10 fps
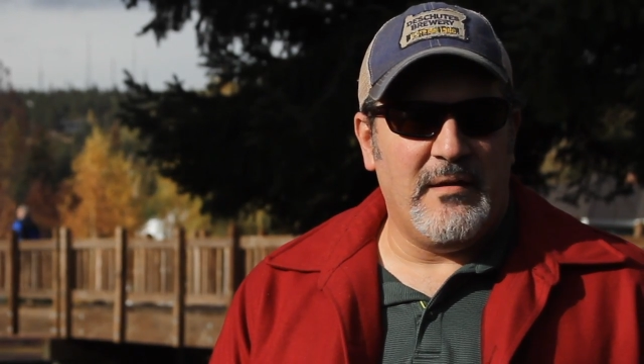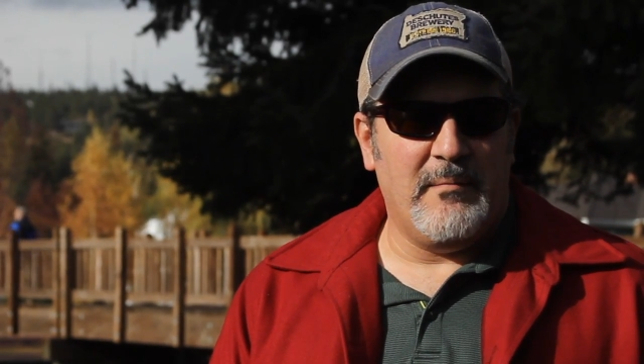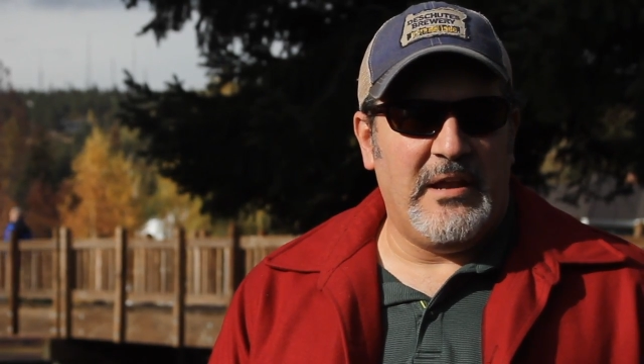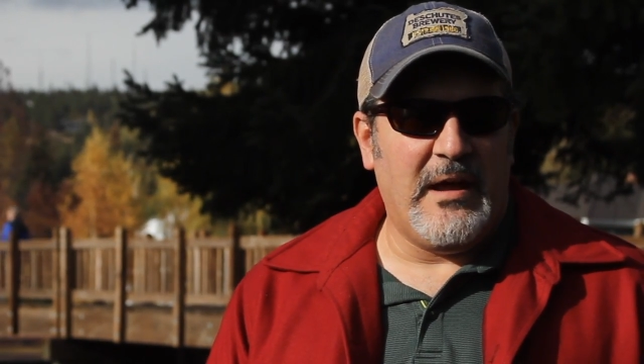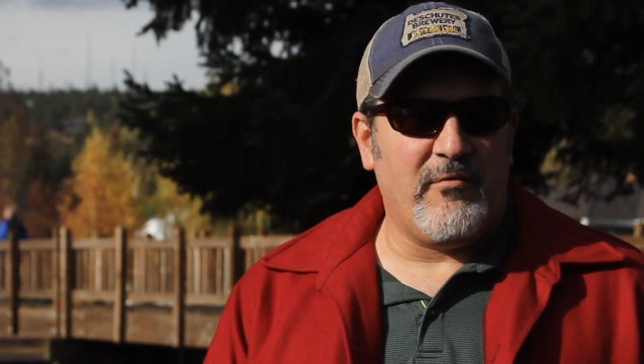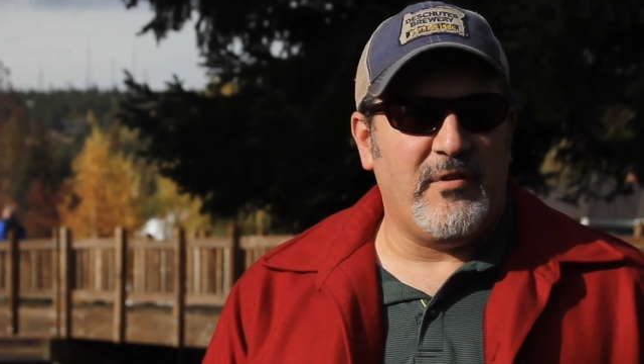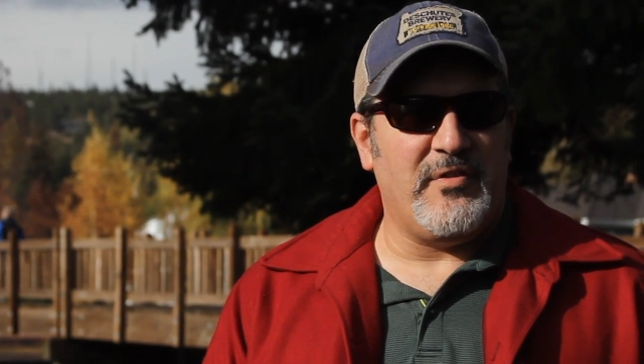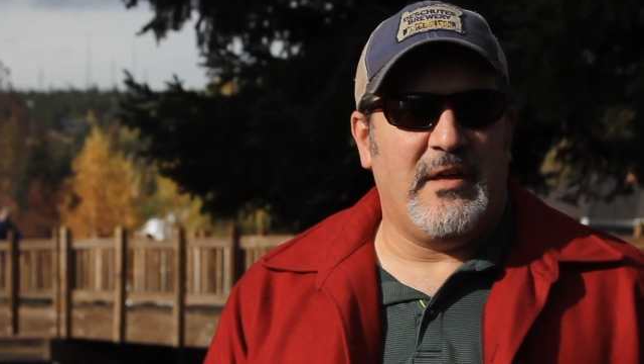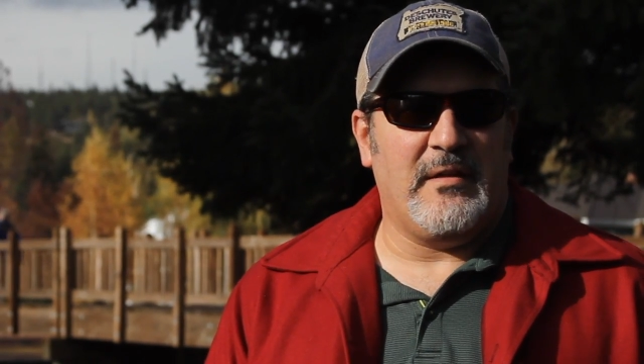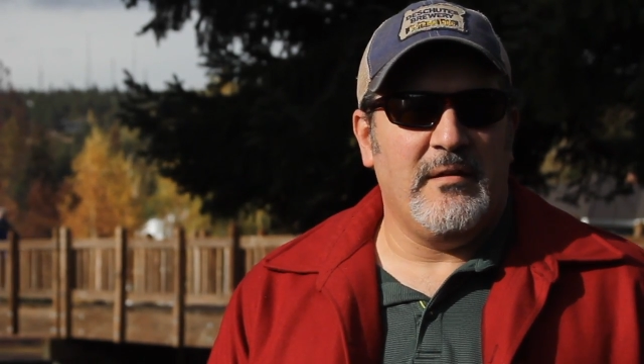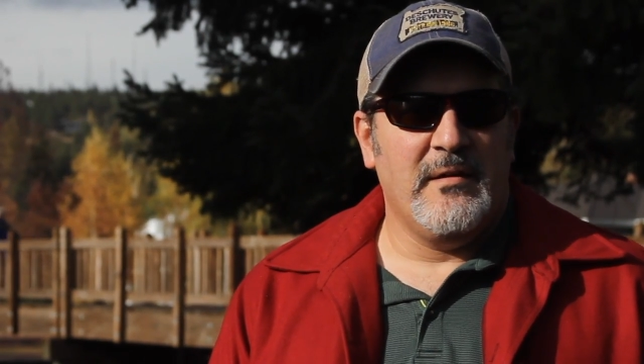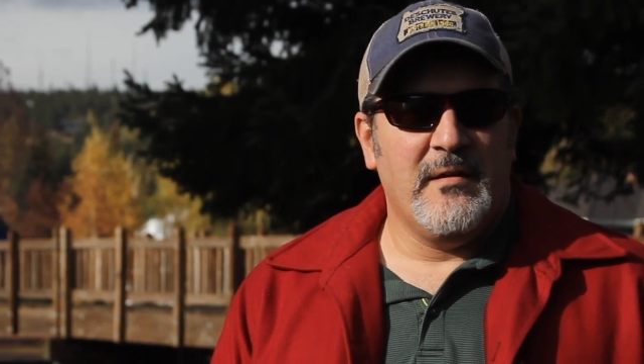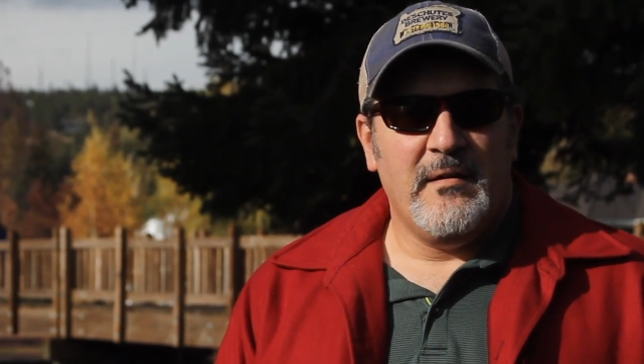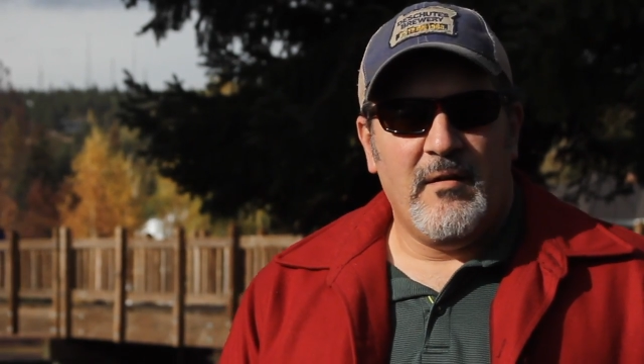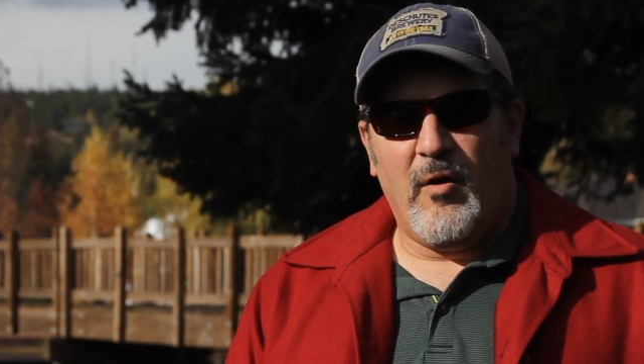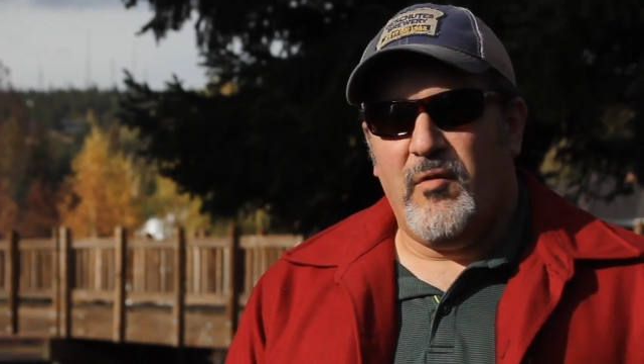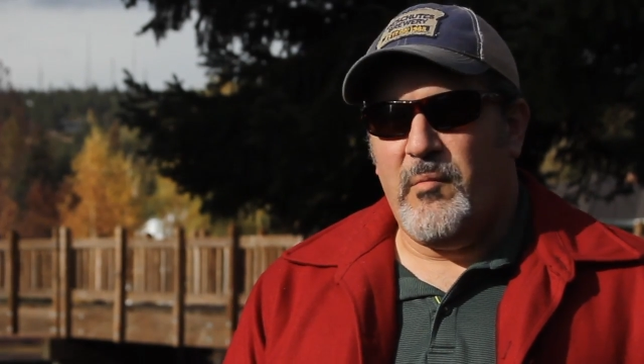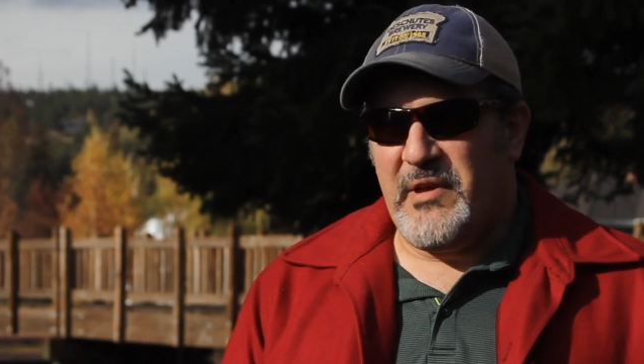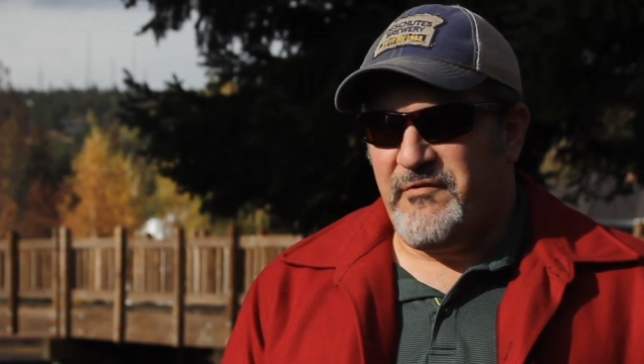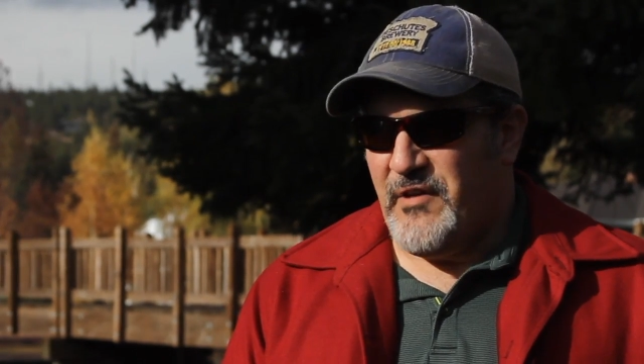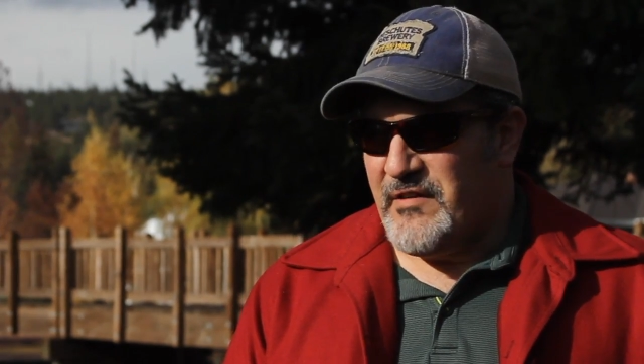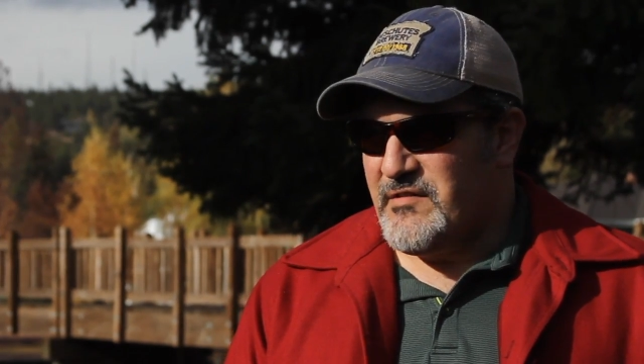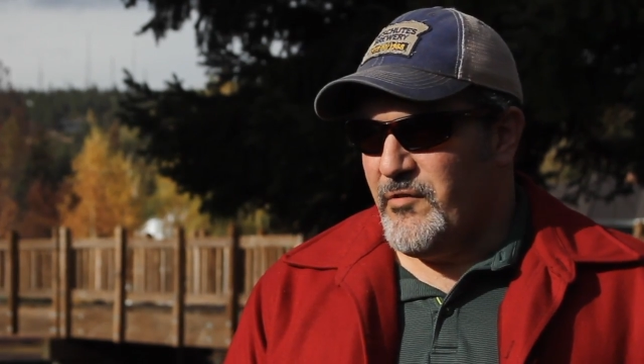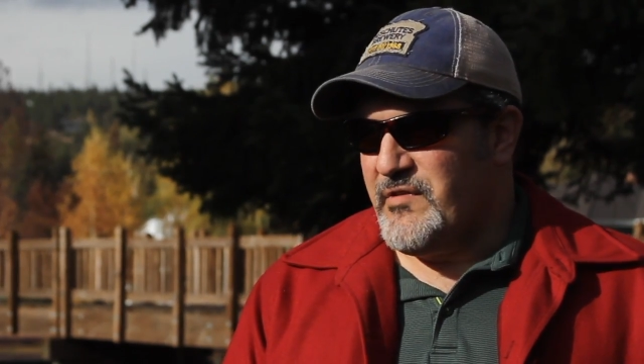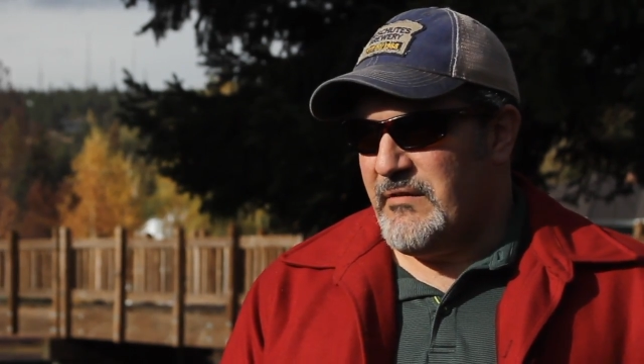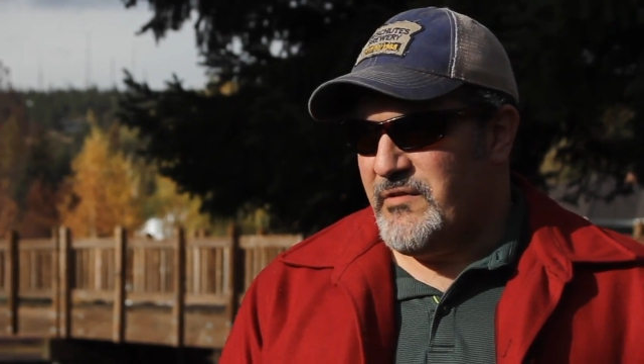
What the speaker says: I mean, everything, all the big festivals and